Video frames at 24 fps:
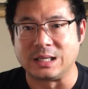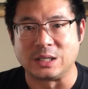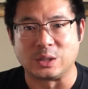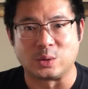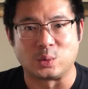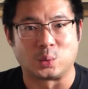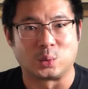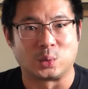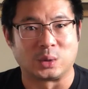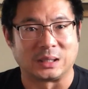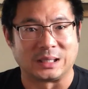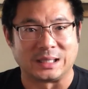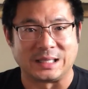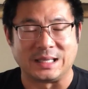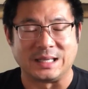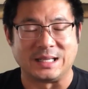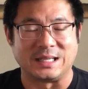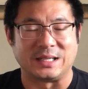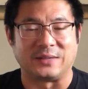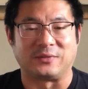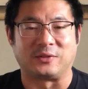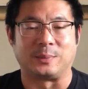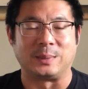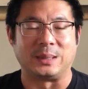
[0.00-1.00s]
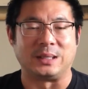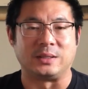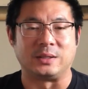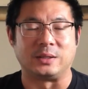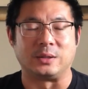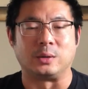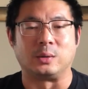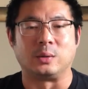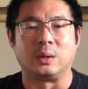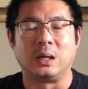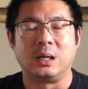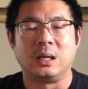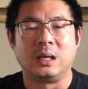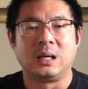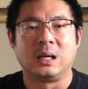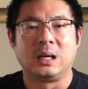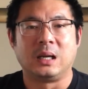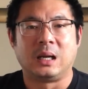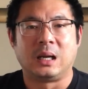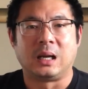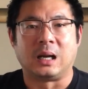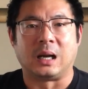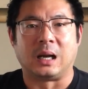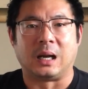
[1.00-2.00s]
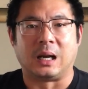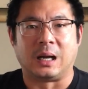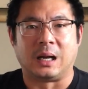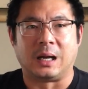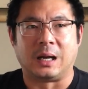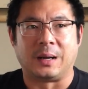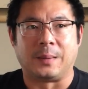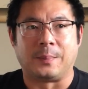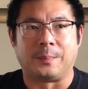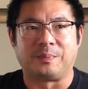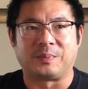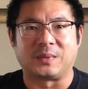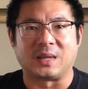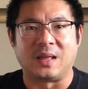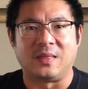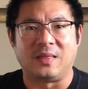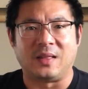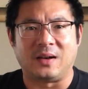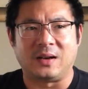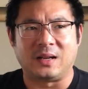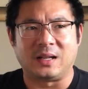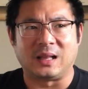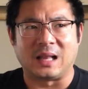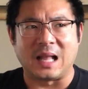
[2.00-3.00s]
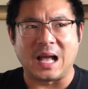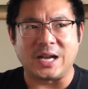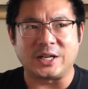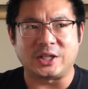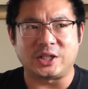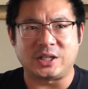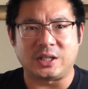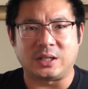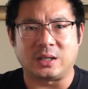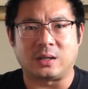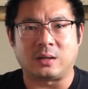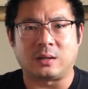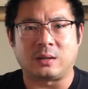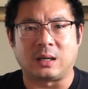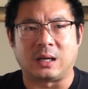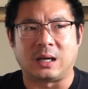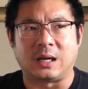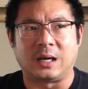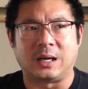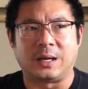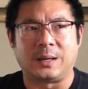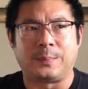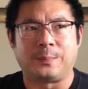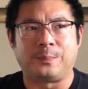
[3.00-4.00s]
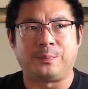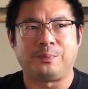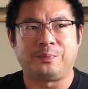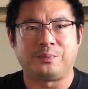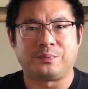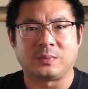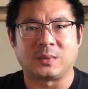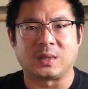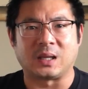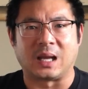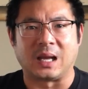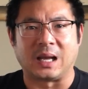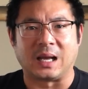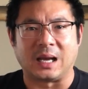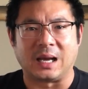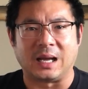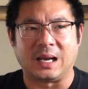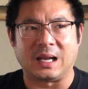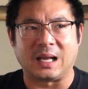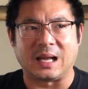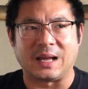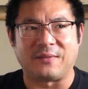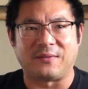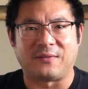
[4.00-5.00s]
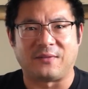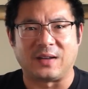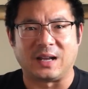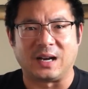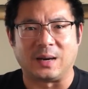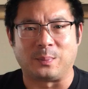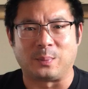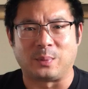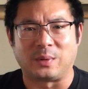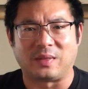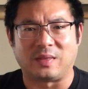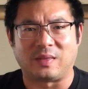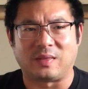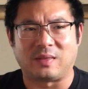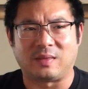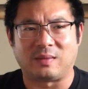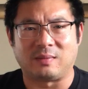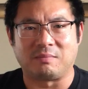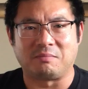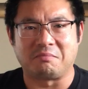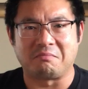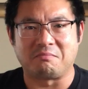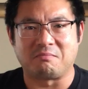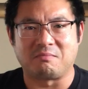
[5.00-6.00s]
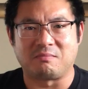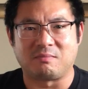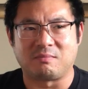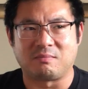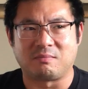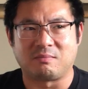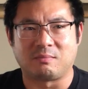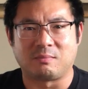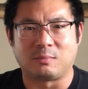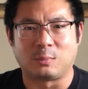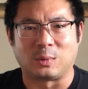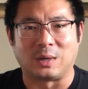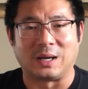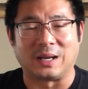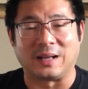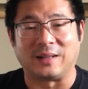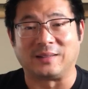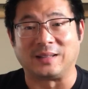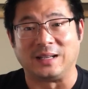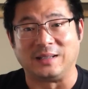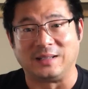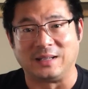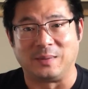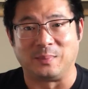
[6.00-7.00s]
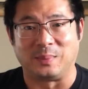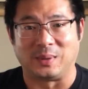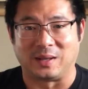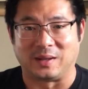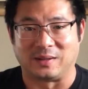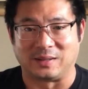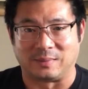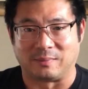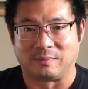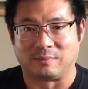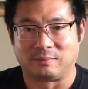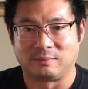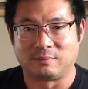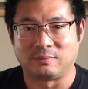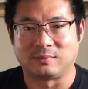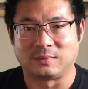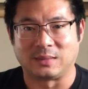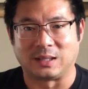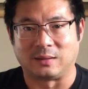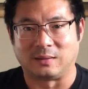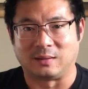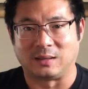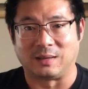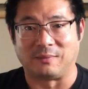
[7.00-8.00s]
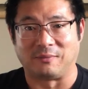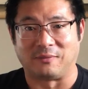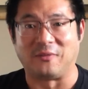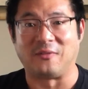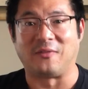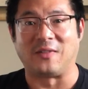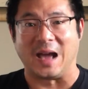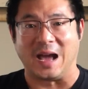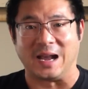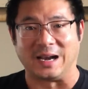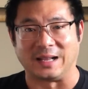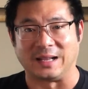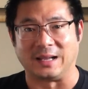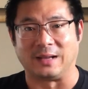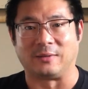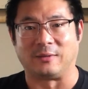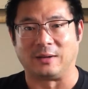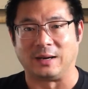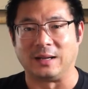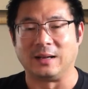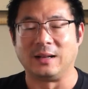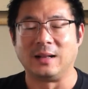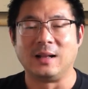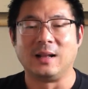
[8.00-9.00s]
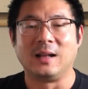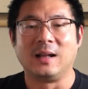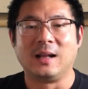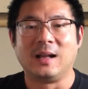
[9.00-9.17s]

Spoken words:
is really easy for me too. And then last year, I kind of got fed up with, well, I guess I didn't because I'm fat again, right?